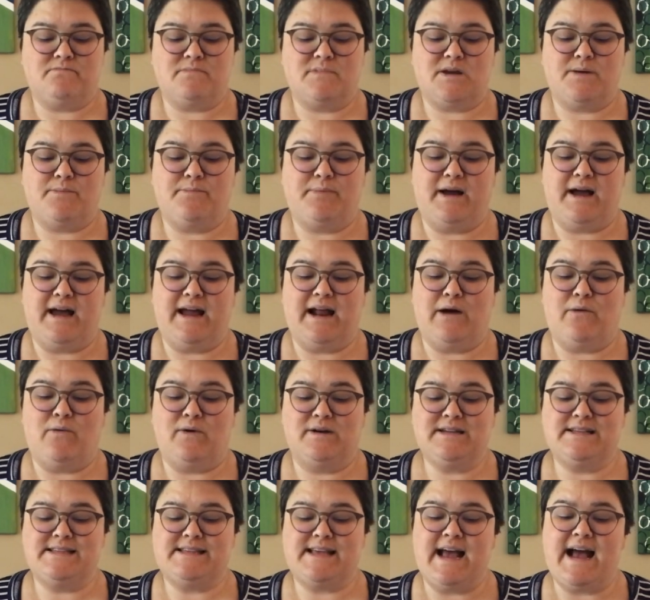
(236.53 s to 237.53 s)
But I
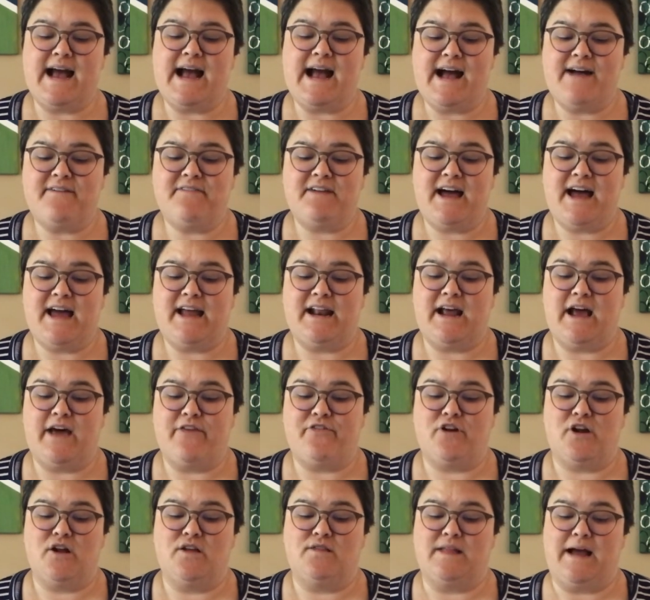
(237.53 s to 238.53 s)
want to say I have had
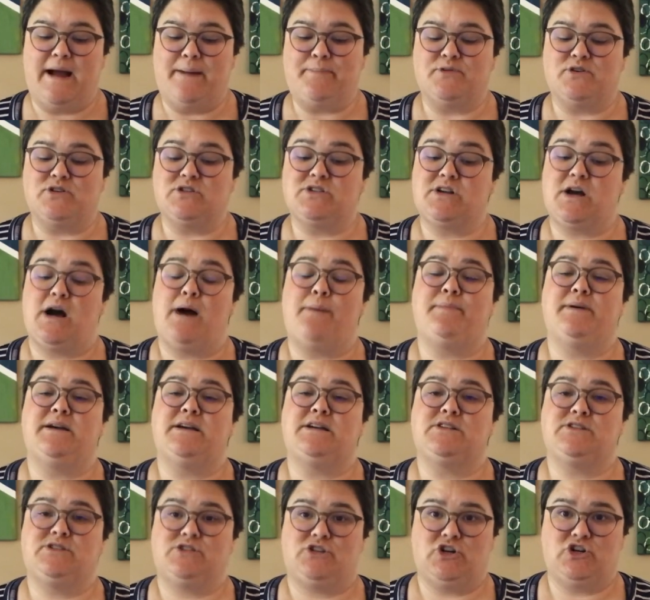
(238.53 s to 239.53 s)
other
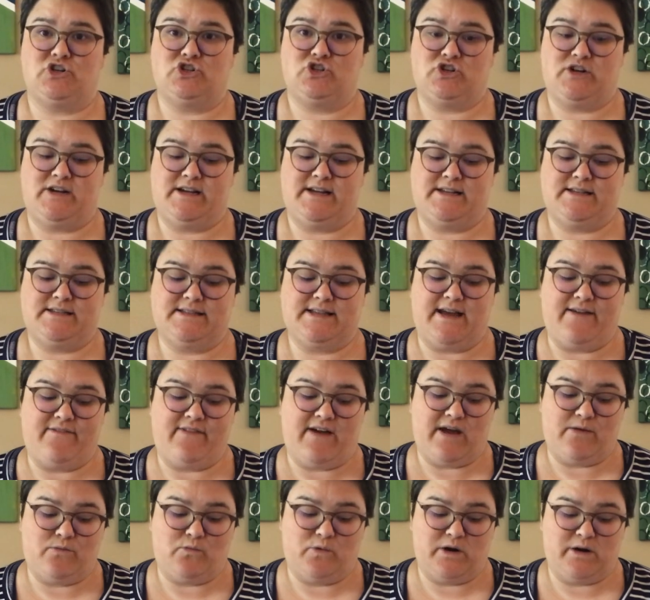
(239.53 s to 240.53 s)
laparoscopic surgeries. I've
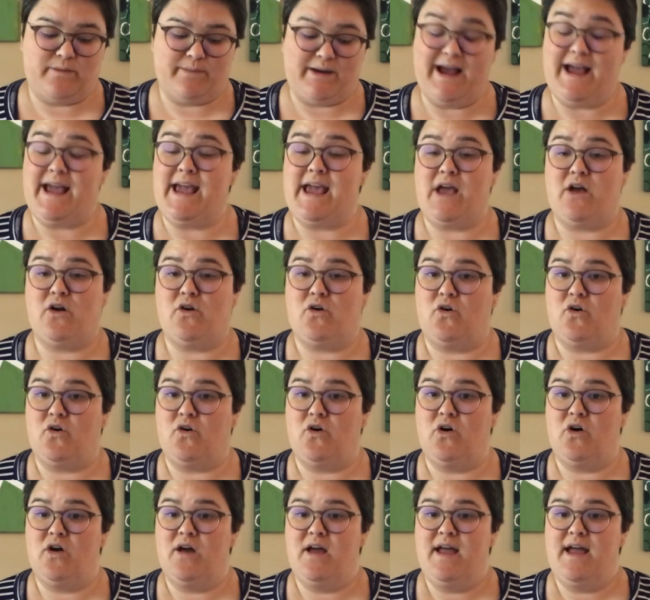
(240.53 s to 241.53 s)
had one on my
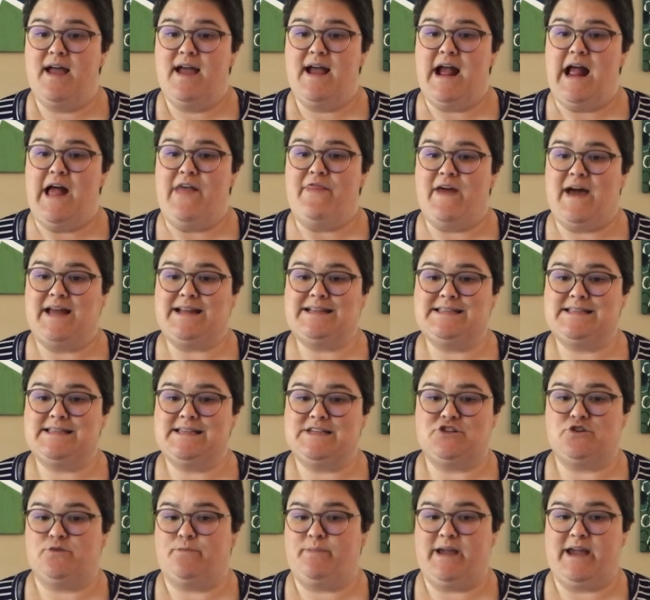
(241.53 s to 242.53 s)
ankle, and that
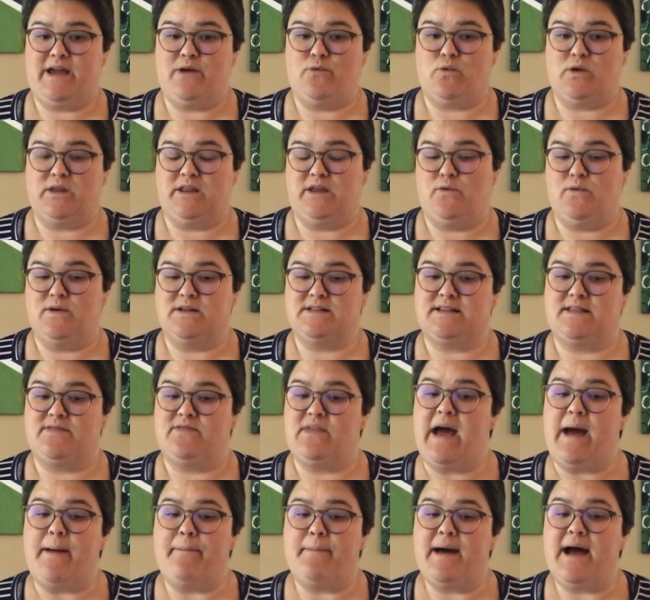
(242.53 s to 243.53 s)
incision pain really wasn't
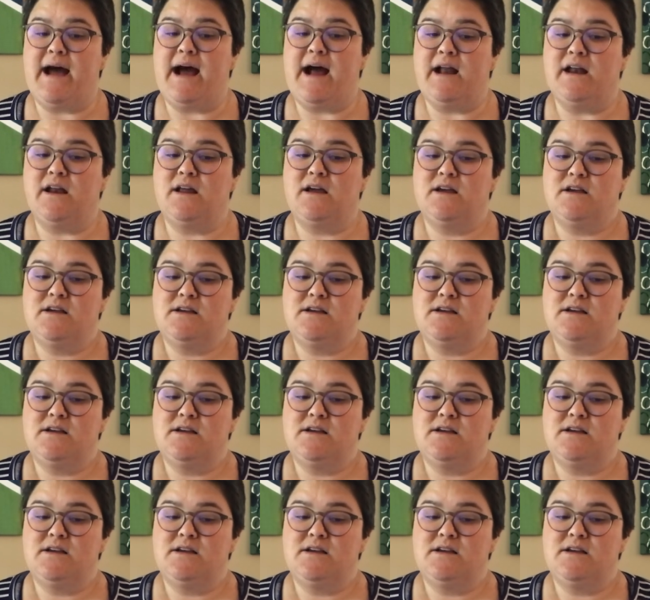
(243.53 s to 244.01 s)
that bad.